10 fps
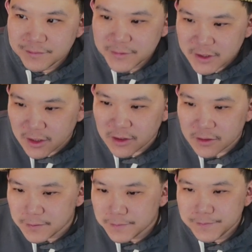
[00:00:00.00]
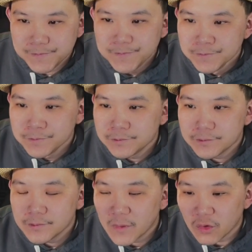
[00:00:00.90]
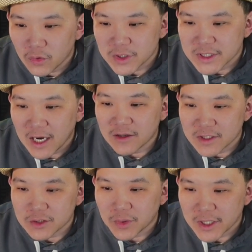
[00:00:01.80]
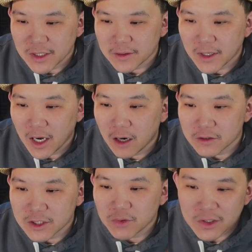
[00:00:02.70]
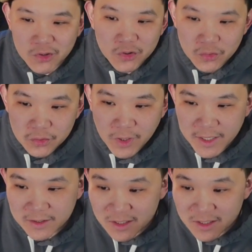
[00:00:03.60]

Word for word: So we'll see how this one how this one do, right?